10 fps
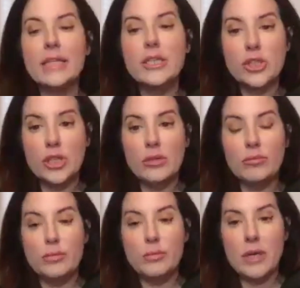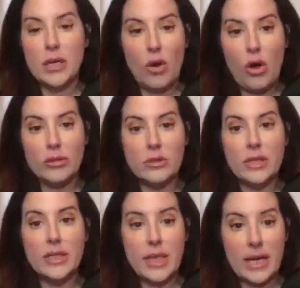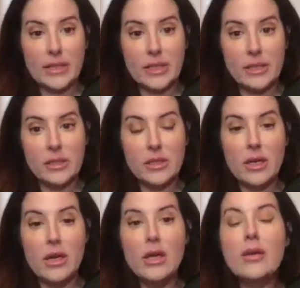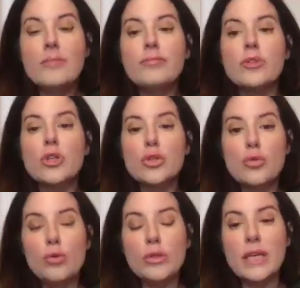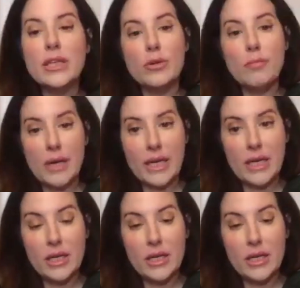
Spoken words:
the attendance sheet was being called in Texas, the schools get their money.